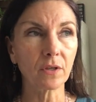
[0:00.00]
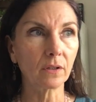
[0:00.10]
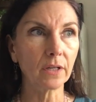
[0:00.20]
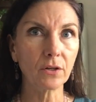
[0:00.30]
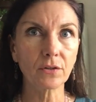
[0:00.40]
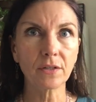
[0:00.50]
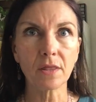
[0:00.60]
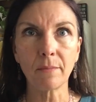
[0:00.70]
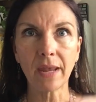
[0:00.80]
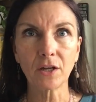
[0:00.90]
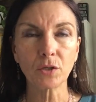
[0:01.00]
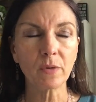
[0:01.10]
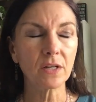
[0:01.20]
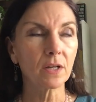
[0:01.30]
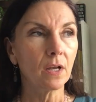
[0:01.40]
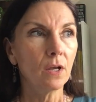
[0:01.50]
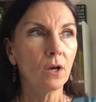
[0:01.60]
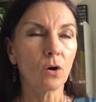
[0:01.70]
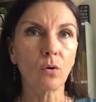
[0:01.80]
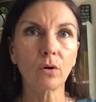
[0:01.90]
the leaders and the management,
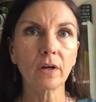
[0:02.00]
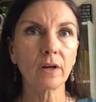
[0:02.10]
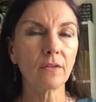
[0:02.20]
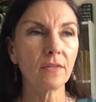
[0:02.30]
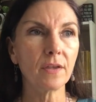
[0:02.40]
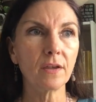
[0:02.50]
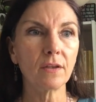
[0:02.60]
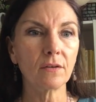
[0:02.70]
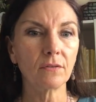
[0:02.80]
or the